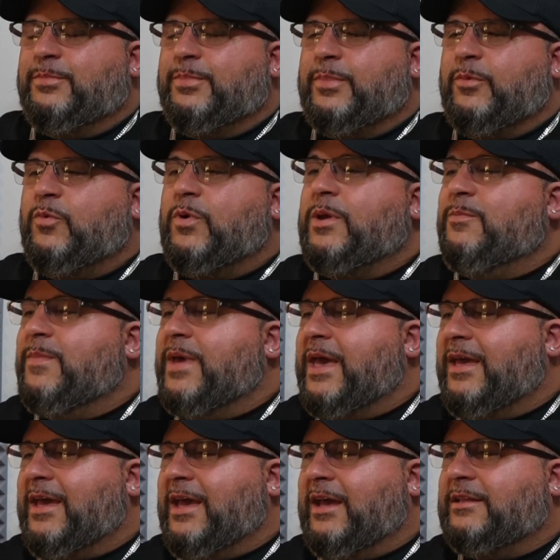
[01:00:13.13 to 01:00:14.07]
We
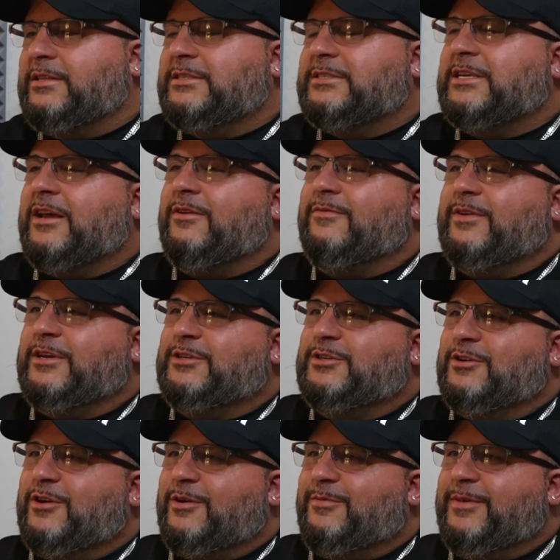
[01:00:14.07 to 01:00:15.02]
met at the
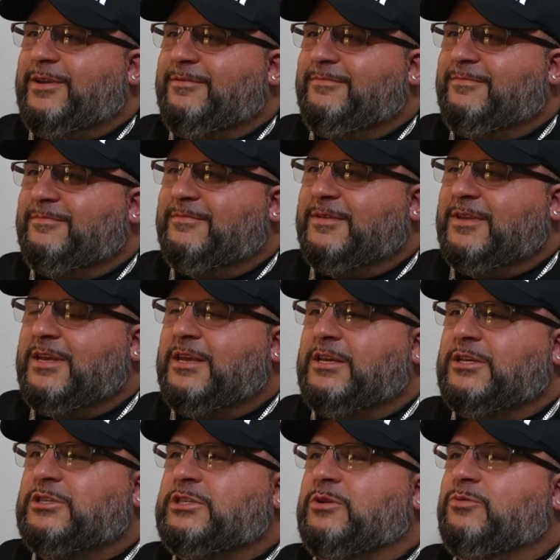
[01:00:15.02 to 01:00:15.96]
Salvation Army.
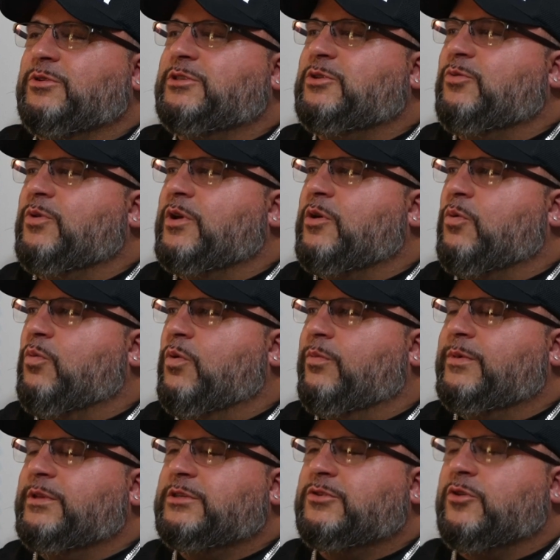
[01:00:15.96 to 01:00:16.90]
She was doing a
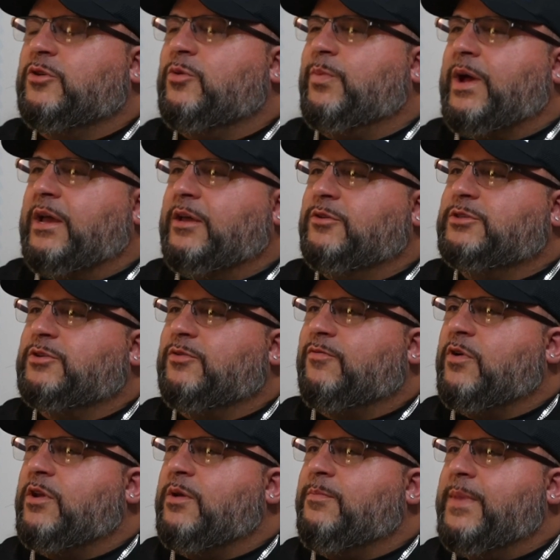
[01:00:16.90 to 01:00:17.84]
women's group. I used to
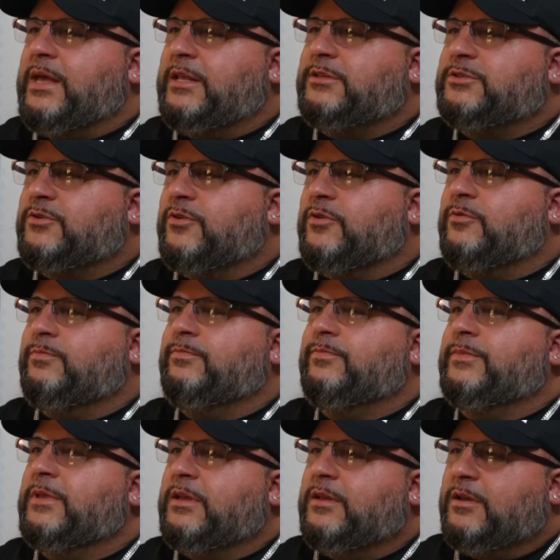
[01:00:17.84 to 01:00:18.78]
run a men's group.
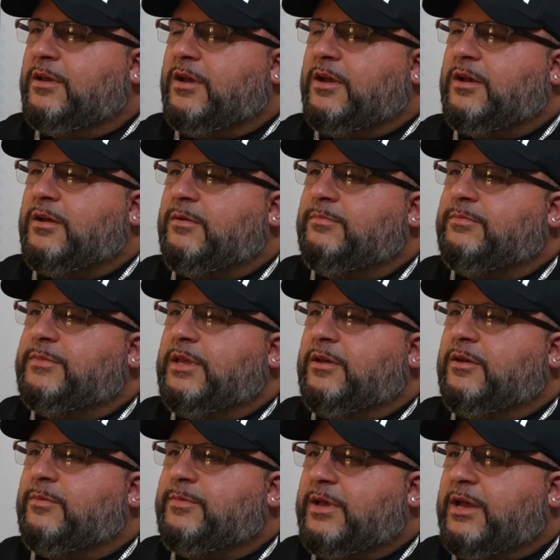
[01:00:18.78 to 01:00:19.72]
To
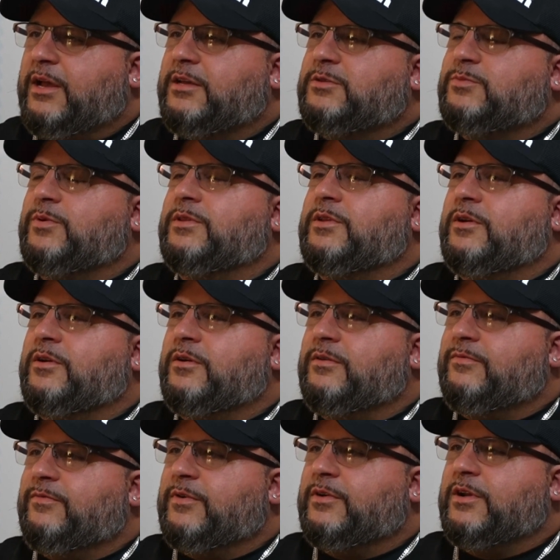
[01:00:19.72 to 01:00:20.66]
help guys with their
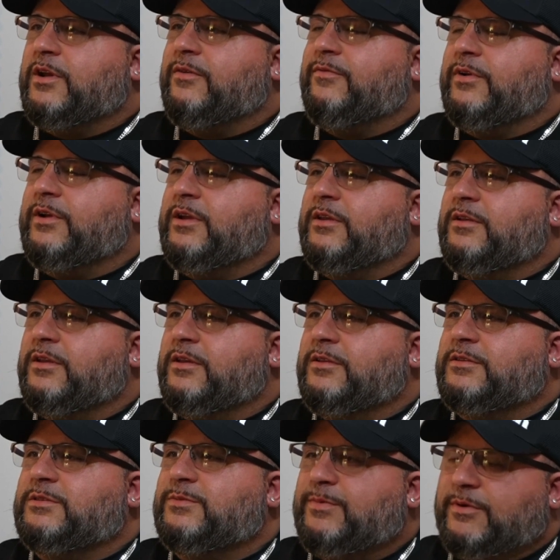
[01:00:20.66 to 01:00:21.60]
recovery
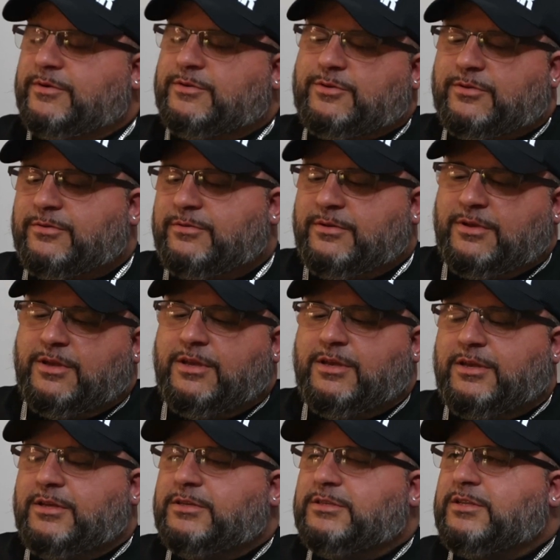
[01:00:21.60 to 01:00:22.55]
and spiritual
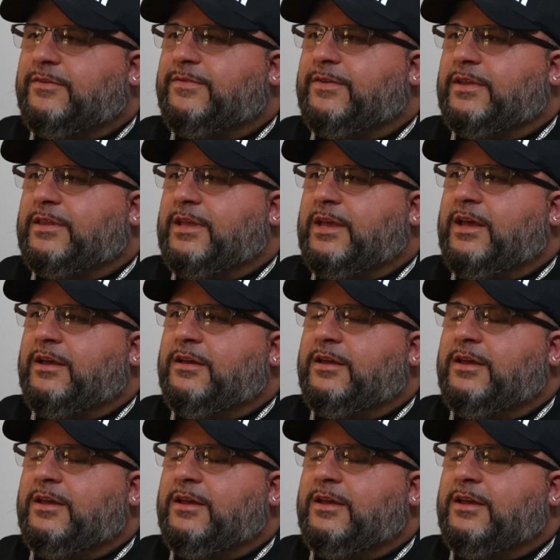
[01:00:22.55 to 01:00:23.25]
stuff like that.